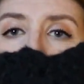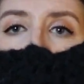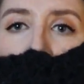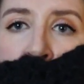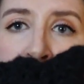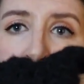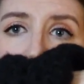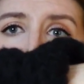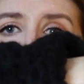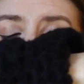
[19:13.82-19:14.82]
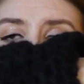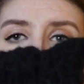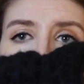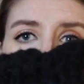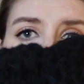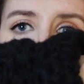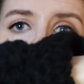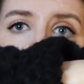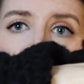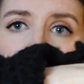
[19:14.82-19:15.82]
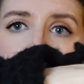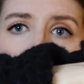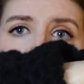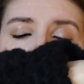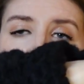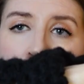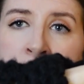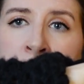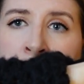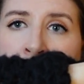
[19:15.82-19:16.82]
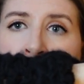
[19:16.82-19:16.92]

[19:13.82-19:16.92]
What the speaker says: up the front, back and forth up the front.